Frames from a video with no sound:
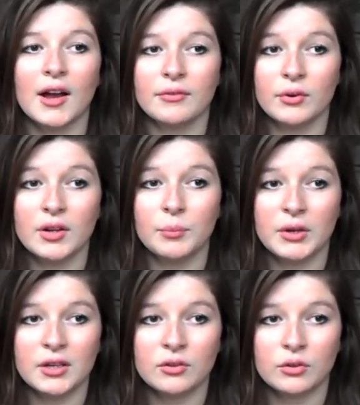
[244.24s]
I've only
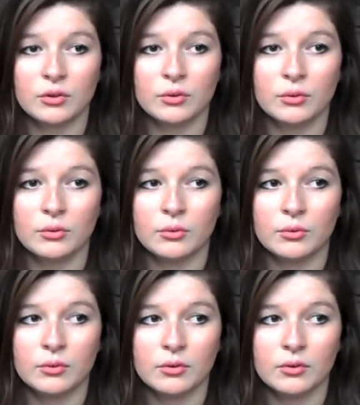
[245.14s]
been
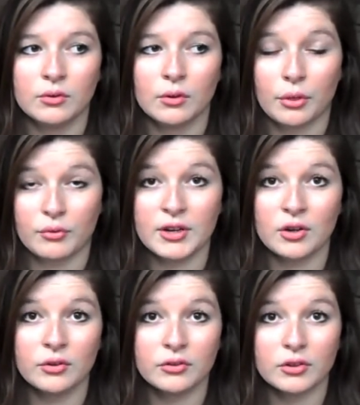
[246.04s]
to 3
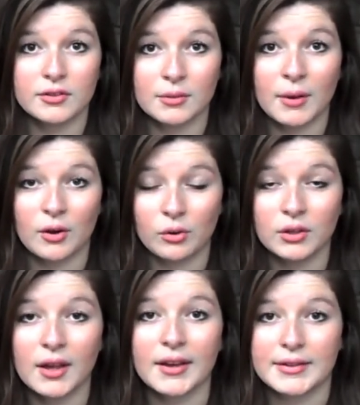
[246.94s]
concerts in my whole
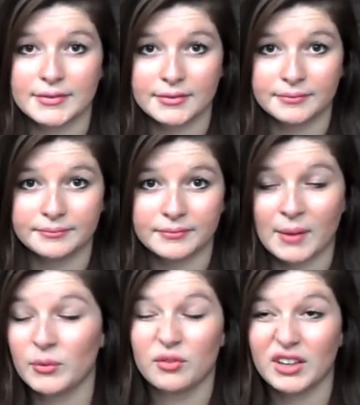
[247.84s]
life.
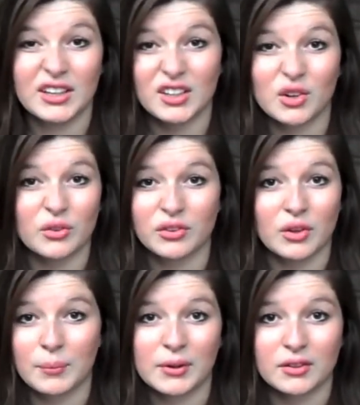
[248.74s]
I'm not really a
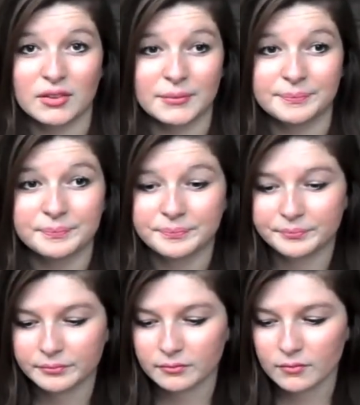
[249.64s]
concert person.
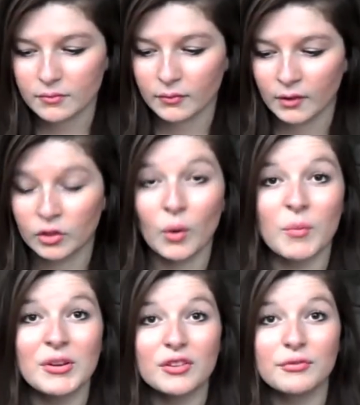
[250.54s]
No,
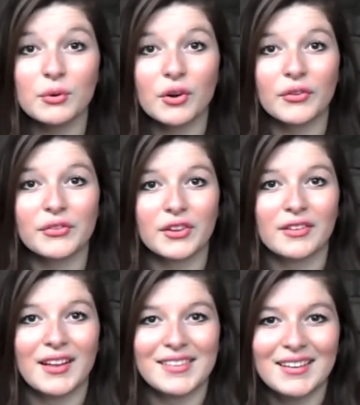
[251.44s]
I've been to 4
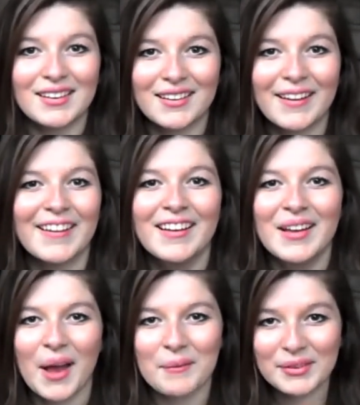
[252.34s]
concerts, I tell a lie.
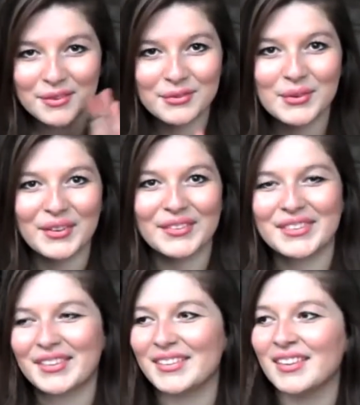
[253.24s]
I've been to 4
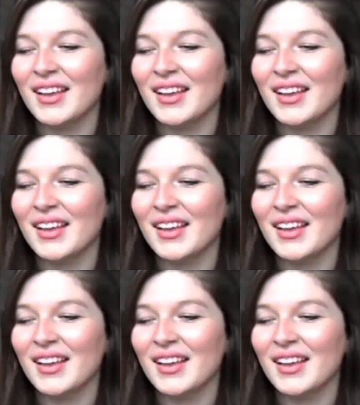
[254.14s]
concerts.